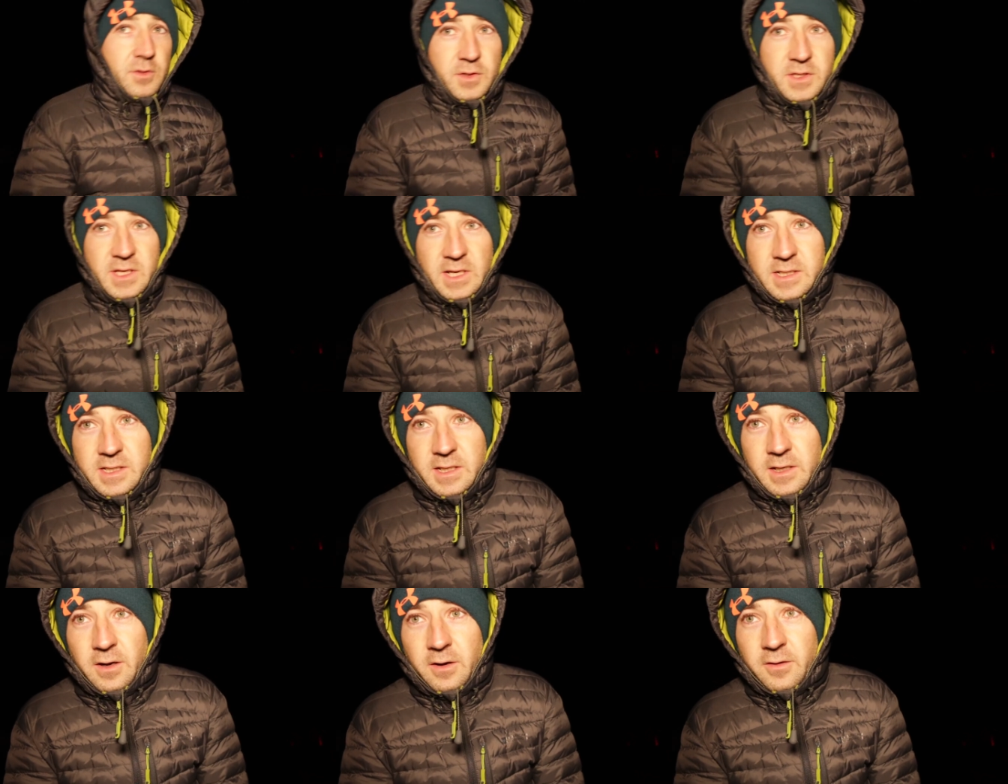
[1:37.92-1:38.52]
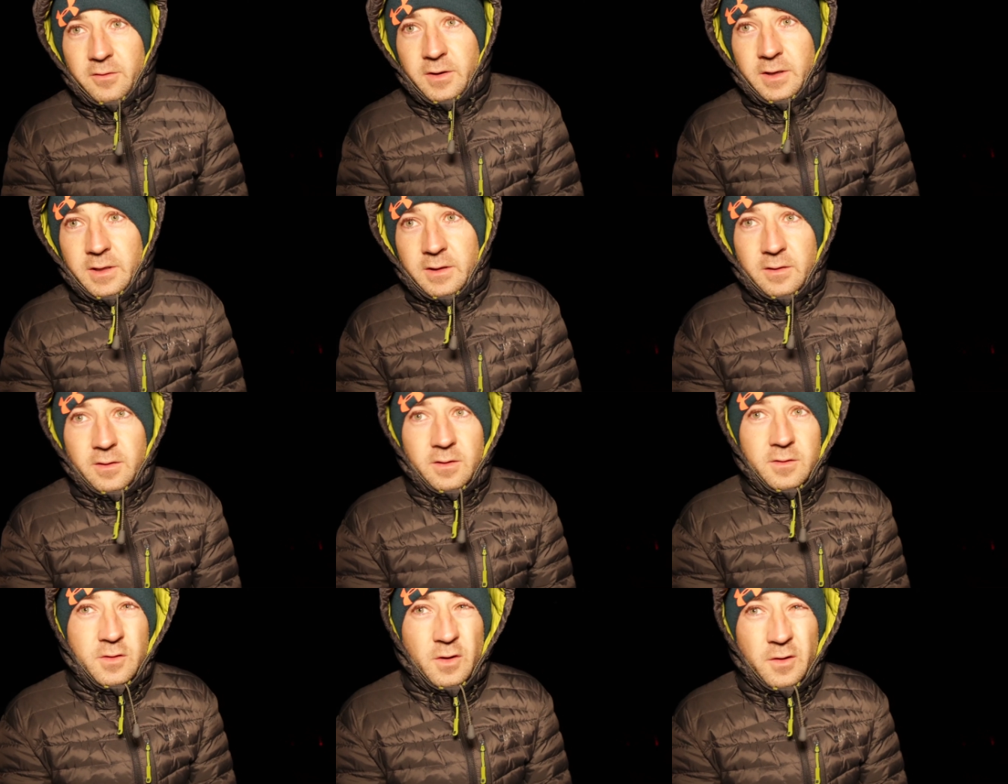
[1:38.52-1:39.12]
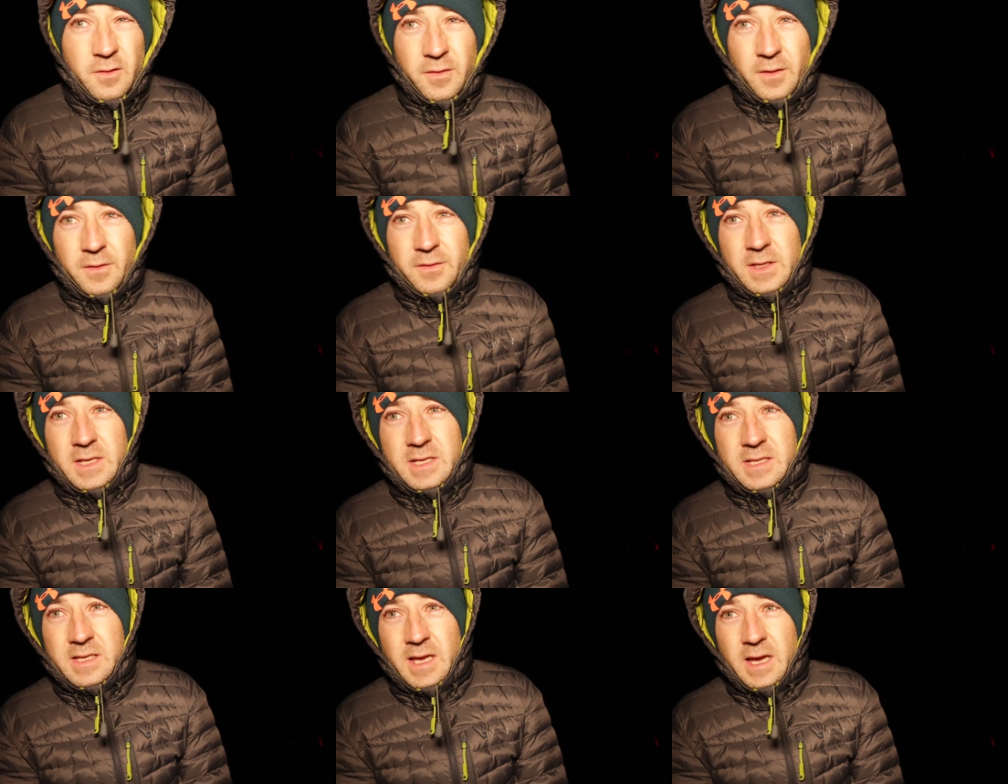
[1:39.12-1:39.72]
1600, sort of
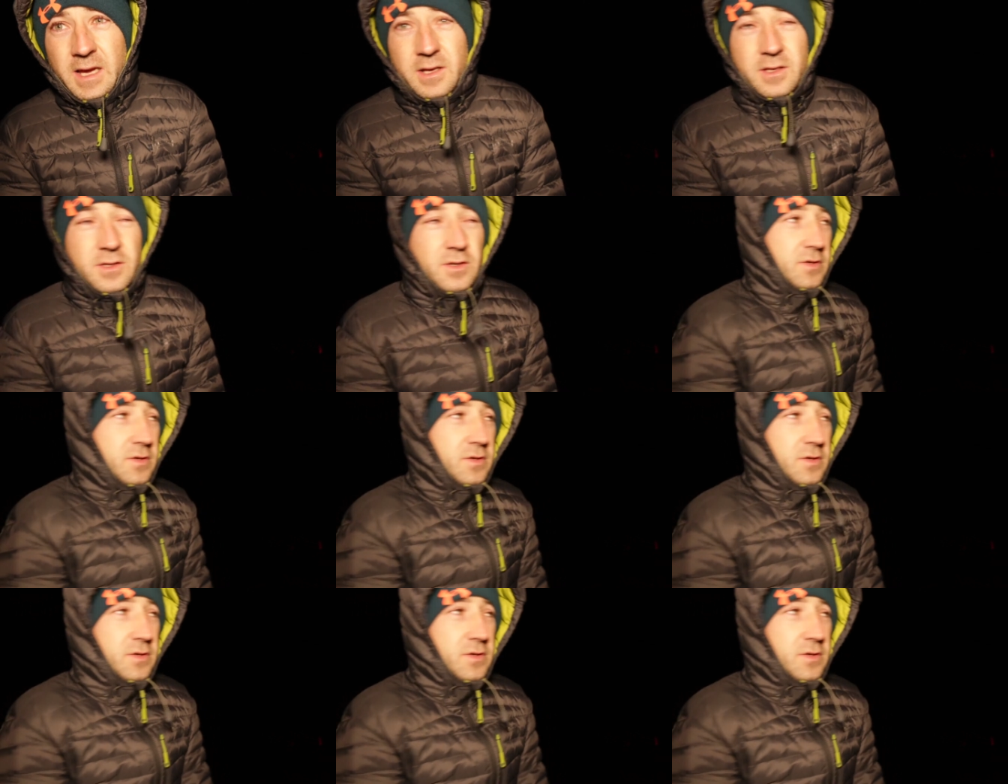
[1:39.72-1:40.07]
15 seconds or